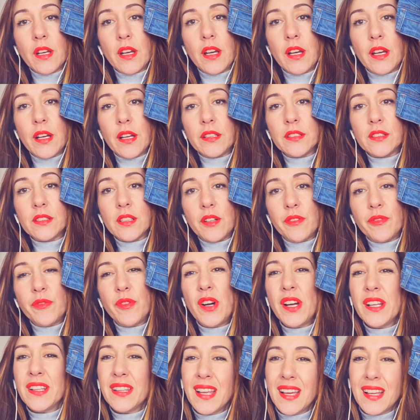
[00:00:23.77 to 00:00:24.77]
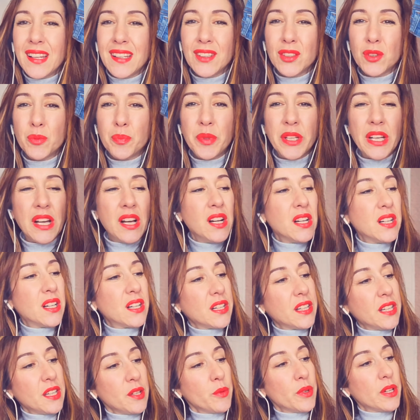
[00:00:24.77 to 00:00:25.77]
and I find that a little bit
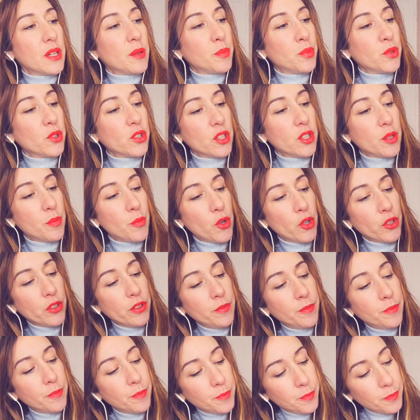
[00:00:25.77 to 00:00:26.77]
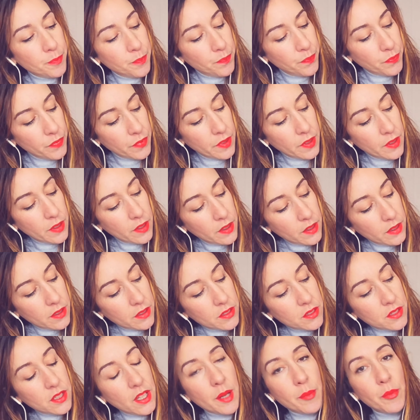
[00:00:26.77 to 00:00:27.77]
ugly when I put them on.
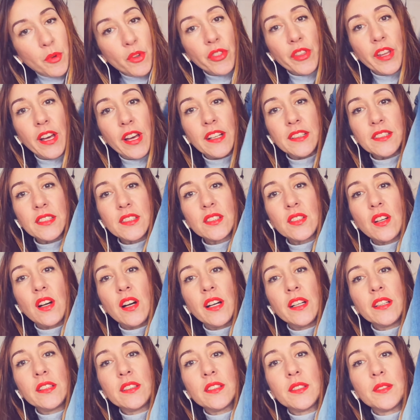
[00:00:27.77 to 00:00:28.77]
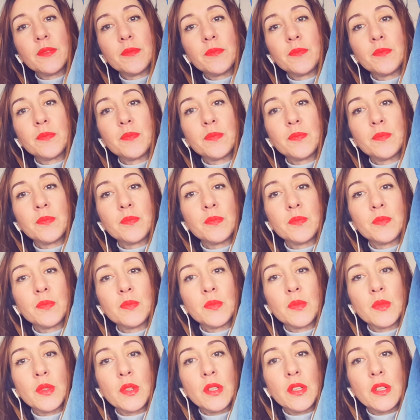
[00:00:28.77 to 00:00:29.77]
Same on that side.
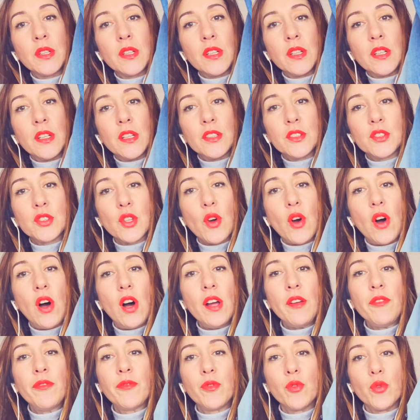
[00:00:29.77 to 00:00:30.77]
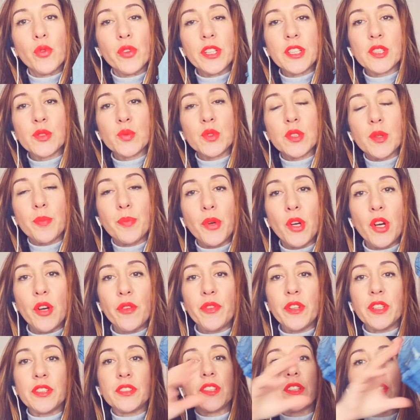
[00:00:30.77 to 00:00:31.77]
So I thought this was a
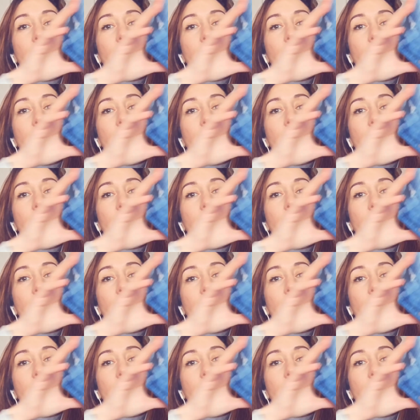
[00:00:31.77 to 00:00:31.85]
perfect